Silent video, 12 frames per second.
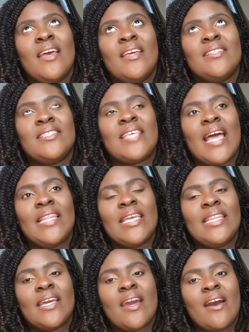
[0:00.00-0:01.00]
telling
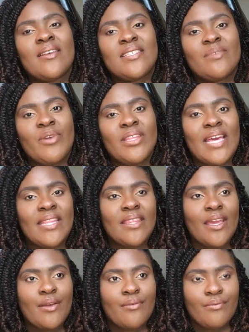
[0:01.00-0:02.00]
the customer that
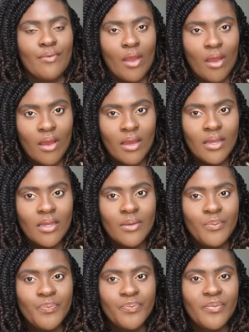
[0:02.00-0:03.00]
they're wrong
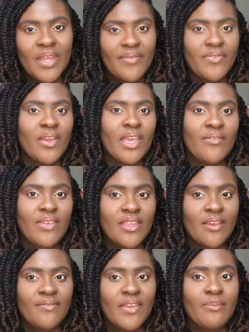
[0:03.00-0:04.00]
if they're giving
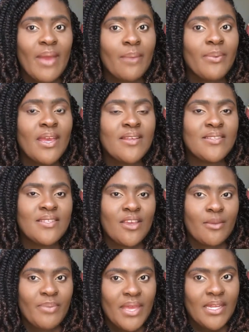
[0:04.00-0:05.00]
their feedback because it's
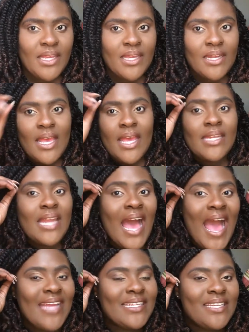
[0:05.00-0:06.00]
their opinion. Now,
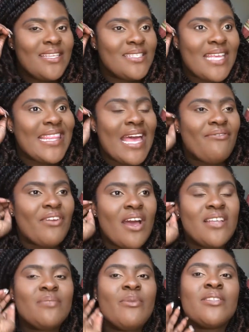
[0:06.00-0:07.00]
I didn't say that if a
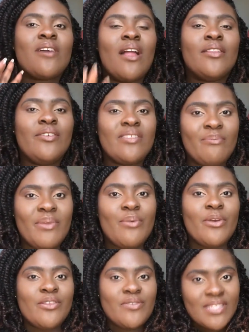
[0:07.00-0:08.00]
customer is calling you the B
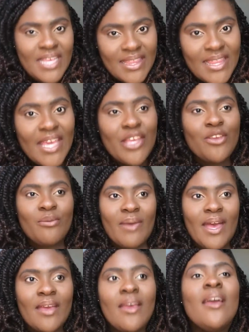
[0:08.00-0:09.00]
word, you say thank you, ma.
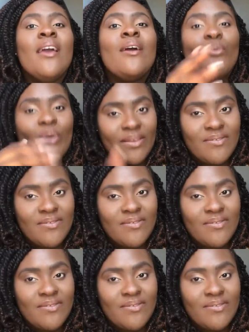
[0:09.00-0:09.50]
If